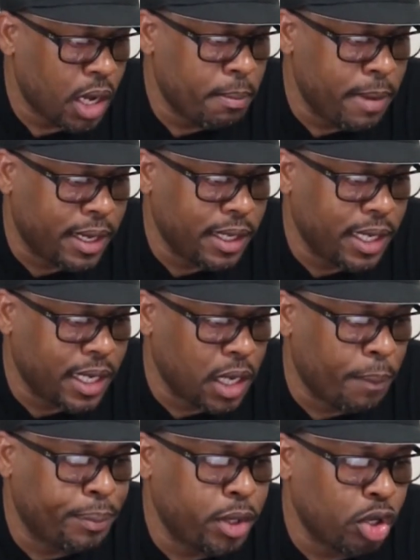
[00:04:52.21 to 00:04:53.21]
making it
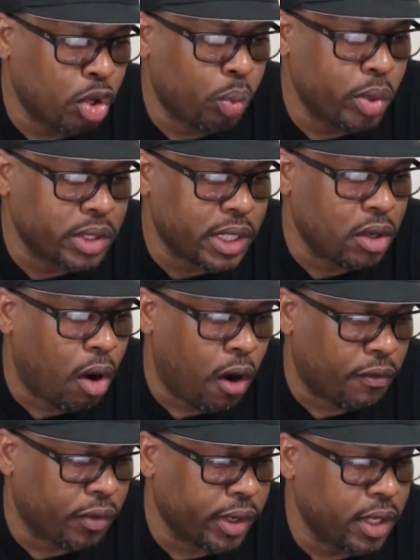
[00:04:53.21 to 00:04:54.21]
a pure whiskey
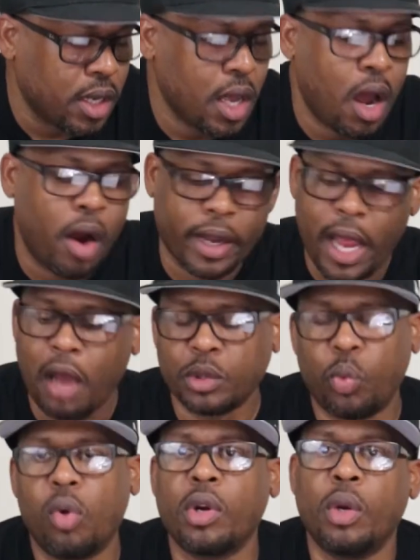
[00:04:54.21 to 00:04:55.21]
offering. Okay, I was
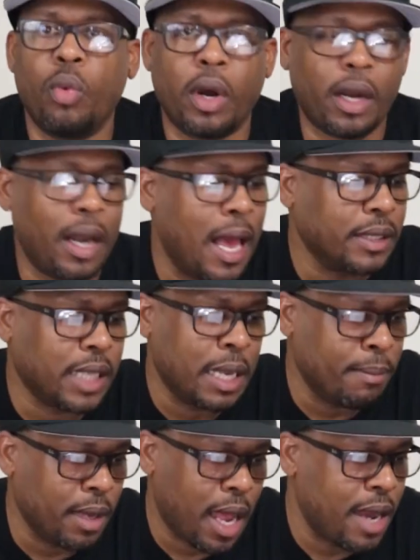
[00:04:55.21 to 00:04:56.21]
wondering what Class A
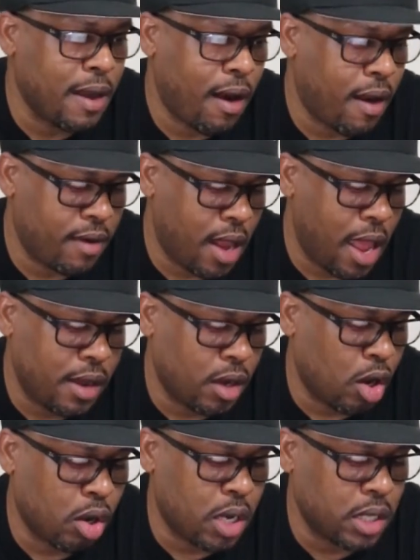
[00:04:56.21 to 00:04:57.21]
meant. I hadn't
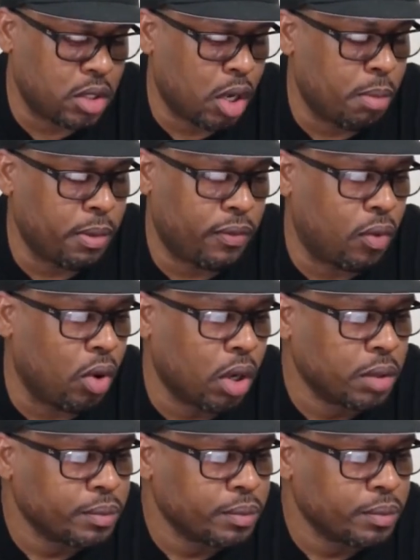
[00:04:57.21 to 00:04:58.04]
heard that term before.